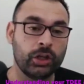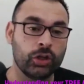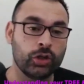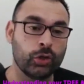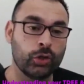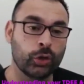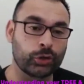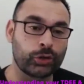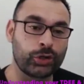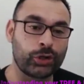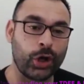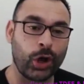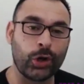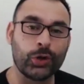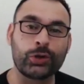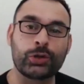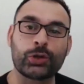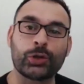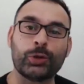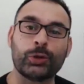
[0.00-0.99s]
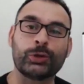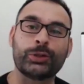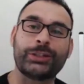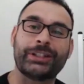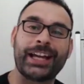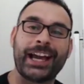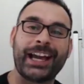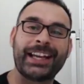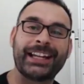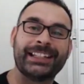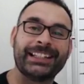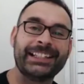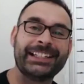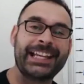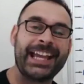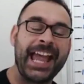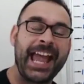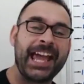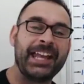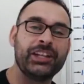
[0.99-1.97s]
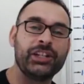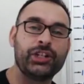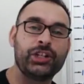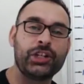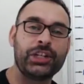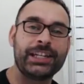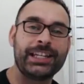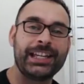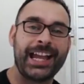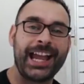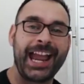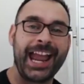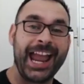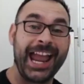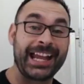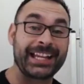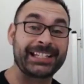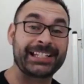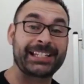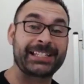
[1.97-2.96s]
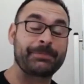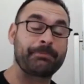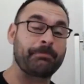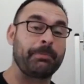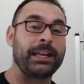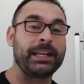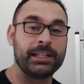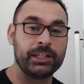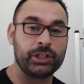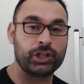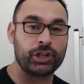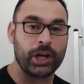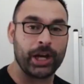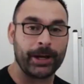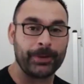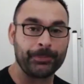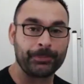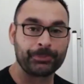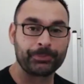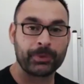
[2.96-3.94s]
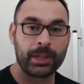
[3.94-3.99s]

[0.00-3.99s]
your total daily energy expenditure